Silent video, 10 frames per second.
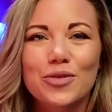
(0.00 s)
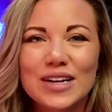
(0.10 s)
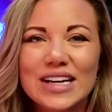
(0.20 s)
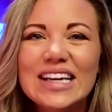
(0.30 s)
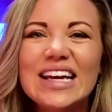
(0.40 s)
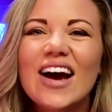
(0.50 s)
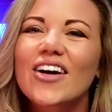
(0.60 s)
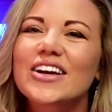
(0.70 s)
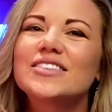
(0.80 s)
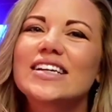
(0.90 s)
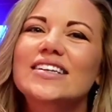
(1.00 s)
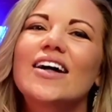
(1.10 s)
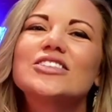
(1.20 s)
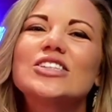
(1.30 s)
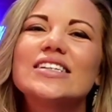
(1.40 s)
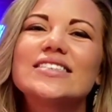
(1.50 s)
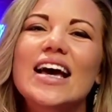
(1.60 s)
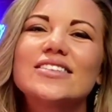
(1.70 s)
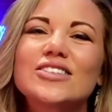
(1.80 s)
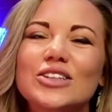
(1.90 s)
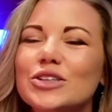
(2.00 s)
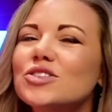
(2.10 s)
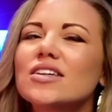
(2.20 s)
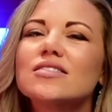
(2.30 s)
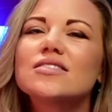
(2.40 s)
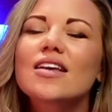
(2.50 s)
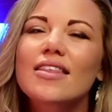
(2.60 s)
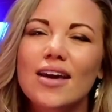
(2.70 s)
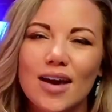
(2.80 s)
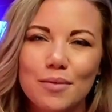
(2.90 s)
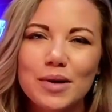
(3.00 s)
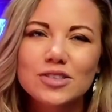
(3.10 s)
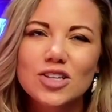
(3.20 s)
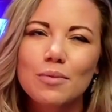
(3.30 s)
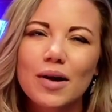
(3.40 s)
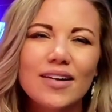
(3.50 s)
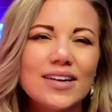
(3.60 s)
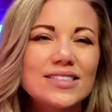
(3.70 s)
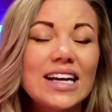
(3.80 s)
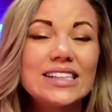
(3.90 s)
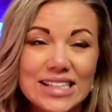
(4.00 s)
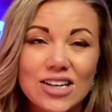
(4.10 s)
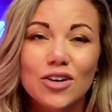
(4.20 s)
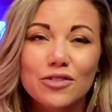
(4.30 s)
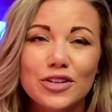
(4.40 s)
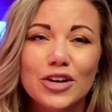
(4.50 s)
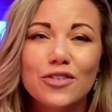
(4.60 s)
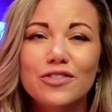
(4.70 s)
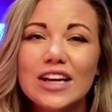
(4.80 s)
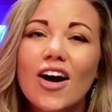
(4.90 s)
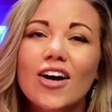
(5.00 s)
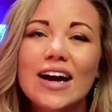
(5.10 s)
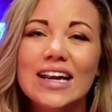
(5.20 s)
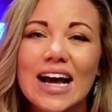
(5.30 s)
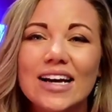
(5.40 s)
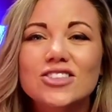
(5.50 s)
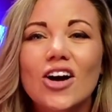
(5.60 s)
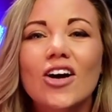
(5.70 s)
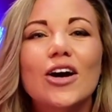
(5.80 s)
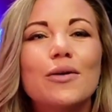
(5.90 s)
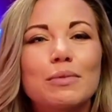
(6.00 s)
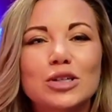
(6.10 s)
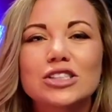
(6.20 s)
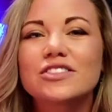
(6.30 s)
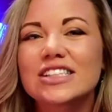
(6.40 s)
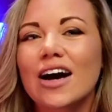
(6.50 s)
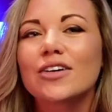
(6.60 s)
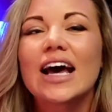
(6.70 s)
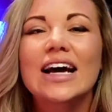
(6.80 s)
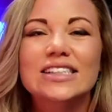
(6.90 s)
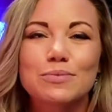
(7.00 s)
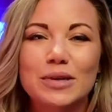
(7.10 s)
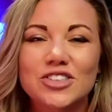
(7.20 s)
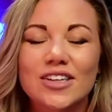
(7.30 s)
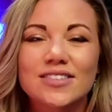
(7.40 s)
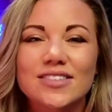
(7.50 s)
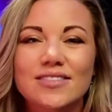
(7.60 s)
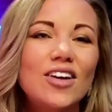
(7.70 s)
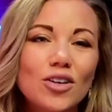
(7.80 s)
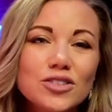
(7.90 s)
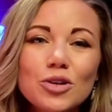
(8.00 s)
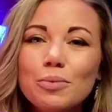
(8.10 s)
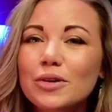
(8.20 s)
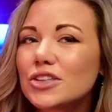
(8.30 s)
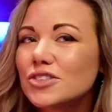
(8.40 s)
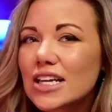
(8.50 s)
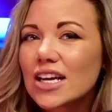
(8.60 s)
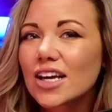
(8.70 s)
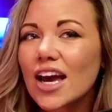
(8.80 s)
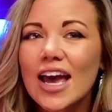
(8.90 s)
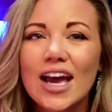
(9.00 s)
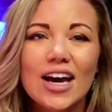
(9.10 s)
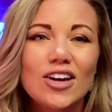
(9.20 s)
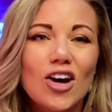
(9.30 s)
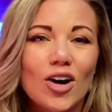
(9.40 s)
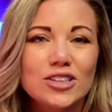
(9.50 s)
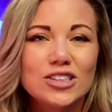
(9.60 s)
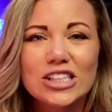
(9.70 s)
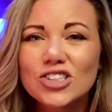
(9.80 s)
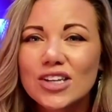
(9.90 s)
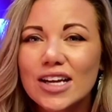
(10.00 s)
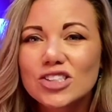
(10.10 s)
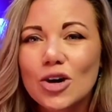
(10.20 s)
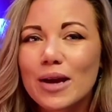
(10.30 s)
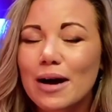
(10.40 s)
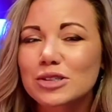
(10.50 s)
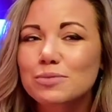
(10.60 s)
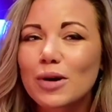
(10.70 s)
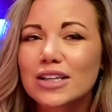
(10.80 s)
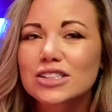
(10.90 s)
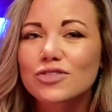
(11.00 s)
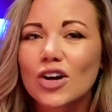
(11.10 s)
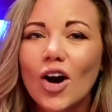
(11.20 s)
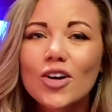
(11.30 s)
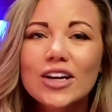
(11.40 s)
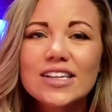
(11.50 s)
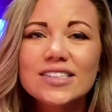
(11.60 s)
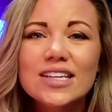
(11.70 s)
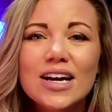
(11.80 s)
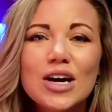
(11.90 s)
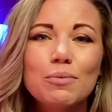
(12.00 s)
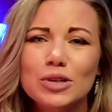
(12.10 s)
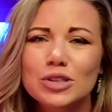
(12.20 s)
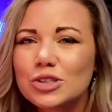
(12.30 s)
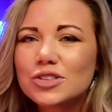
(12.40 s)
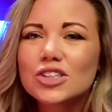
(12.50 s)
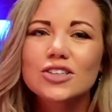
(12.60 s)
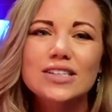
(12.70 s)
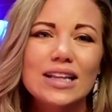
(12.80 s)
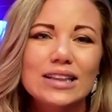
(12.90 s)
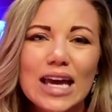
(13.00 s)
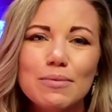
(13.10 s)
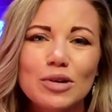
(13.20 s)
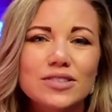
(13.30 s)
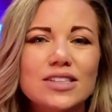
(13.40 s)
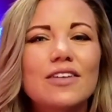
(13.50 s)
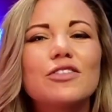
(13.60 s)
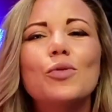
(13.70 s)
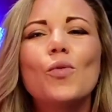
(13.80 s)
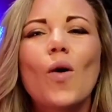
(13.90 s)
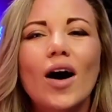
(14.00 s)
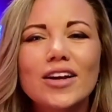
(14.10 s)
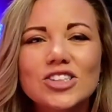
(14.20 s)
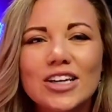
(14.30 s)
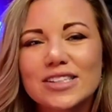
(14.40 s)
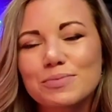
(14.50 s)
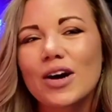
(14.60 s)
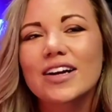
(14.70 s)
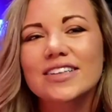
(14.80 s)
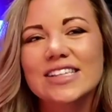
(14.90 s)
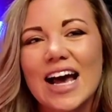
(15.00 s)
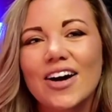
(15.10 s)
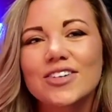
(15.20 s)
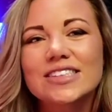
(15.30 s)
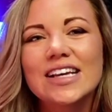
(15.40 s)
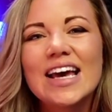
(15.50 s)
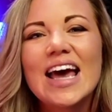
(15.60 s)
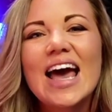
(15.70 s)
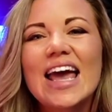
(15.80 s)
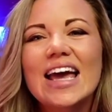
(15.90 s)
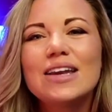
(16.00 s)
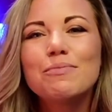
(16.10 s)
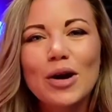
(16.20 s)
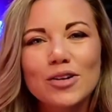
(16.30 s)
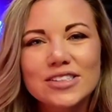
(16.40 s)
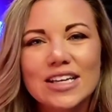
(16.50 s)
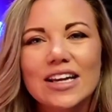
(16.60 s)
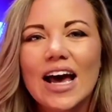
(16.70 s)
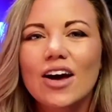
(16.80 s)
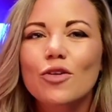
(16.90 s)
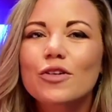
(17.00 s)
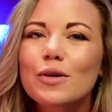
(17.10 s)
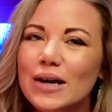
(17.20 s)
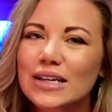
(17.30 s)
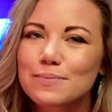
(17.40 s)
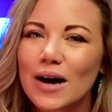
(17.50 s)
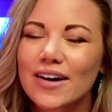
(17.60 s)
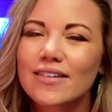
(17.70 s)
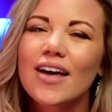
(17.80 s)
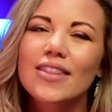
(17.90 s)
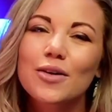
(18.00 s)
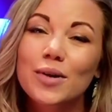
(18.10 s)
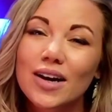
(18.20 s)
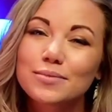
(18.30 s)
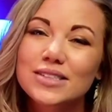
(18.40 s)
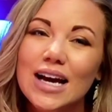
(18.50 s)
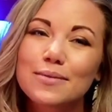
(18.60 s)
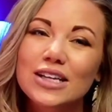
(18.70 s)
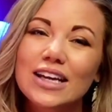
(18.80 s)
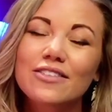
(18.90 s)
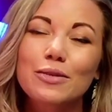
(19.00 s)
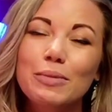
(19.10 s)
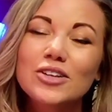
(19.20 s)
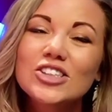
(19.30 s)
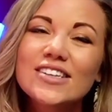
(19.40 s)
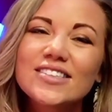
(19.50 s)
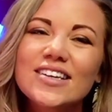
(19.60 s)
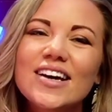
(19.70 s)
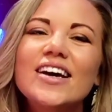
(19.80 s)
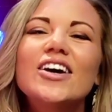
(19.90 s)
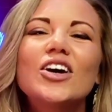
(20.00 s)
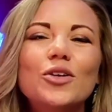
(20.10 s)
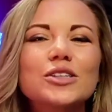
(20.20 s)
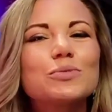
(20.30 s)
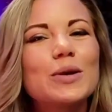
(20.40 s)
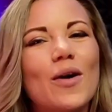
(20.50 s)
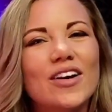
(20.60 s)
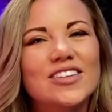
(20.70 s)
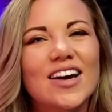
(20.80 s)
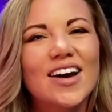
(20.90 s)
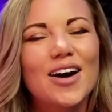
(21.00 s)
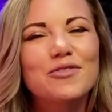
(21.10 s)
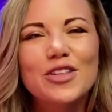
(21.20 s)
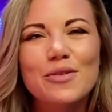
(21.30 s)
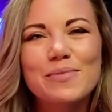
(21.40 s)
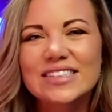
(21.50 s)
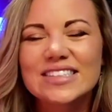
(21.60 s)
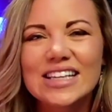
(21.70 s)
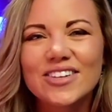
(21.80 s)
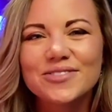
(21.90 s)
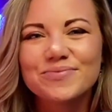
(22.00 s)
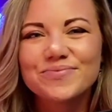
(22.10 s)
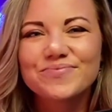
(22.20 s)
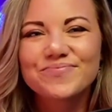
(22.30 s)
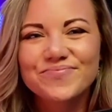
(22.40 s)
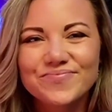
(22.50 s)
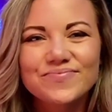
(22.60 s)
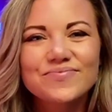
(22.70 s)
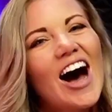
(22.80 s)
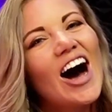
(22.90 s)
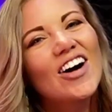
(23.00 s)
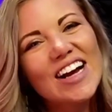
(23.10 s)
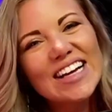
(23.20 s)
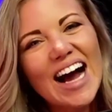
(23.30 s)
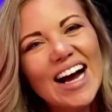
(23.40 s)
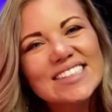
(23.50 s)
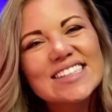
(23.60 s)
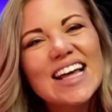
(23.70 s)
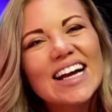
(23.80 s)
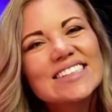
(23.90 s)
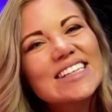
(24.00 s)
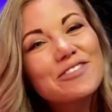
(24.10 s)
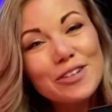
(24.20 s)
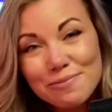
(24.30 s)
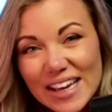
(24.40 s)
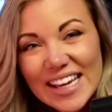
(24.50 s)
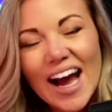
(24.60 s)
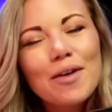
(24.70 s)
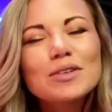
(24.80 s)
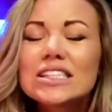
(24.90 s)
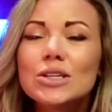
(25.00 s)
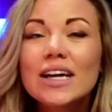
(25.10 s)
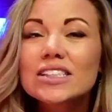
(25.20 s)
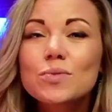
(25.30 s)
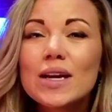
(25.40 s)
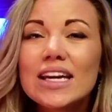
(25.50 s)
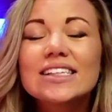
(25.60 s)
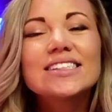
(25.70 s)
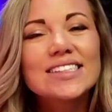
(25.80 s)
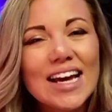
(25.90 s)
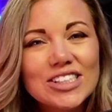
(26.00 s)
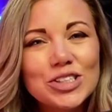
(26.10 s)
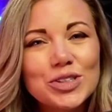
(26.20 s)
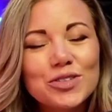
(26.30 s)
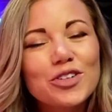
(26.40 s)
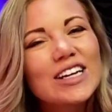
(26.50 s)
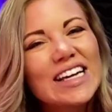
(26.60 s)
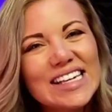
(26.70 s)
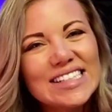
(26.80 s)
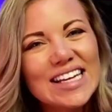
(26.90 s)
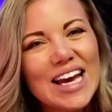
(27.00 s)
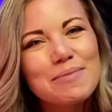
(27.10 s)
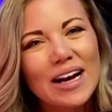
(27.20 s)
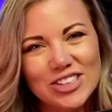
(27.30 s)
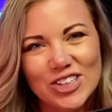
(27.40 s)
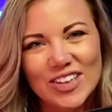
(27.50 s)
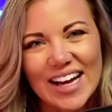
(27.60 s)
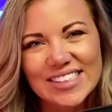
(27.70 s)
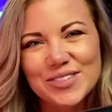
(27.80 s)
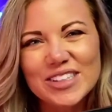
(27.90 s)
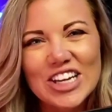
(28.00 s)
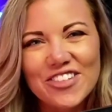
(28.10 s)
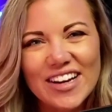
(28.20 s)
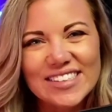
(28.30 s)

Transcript: 3D audio technologies and solutions, the Ambeo soundbar is ideal for your VR and XR immersive sound exhibitions. And also producing and auditioning Dolby Atmos products for artists, producers, and labels. If you want to check this product out in person, head over to Best Buy. And then when it comes time to give it a purchase, go to sweetwater.com for the best deal. All right, guys, that is it for me. I will see you next week. Stay tuned for an ETA Masterclass with Jeff